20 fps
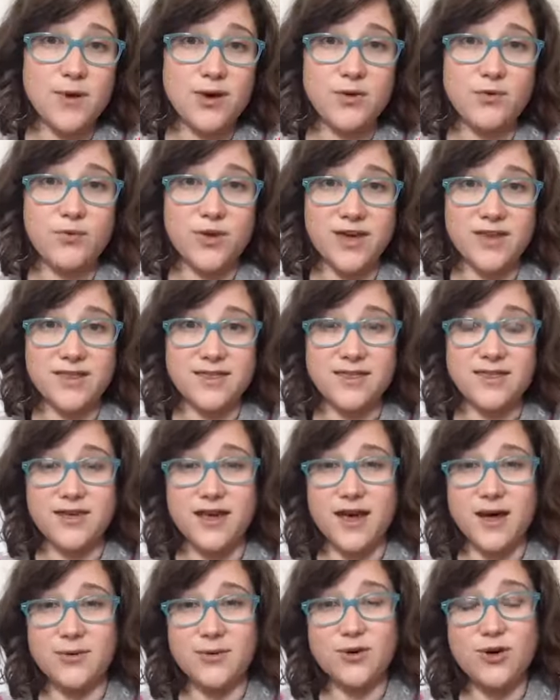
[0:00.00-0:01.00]
with
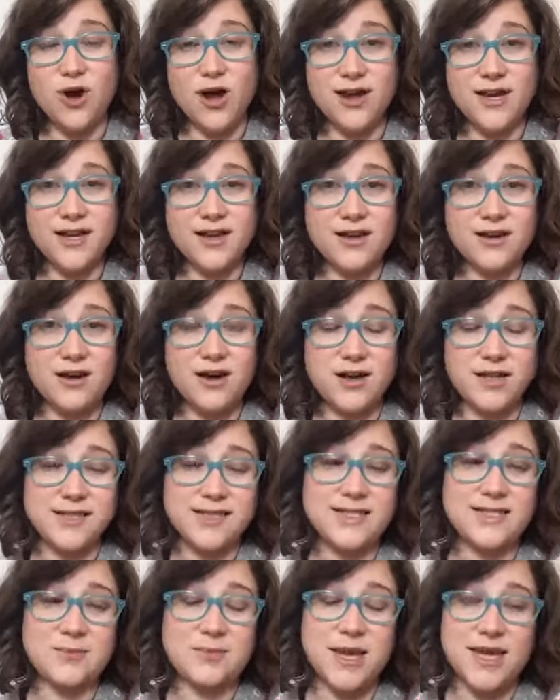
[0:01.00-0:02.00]
chronic
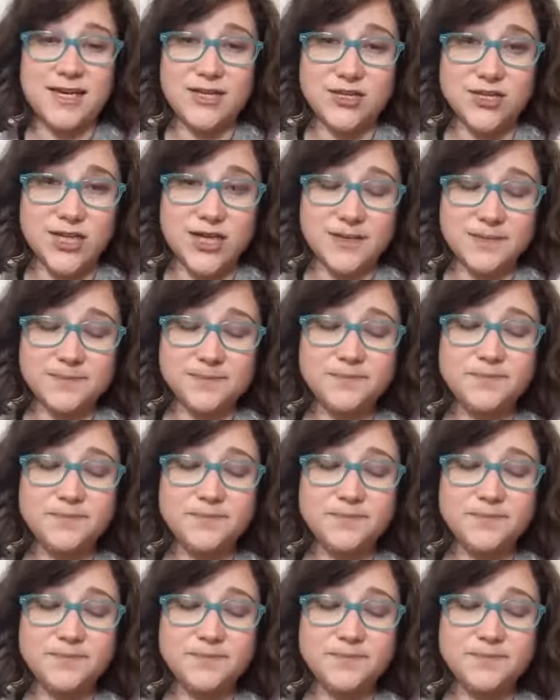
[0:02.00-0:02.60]
constipation.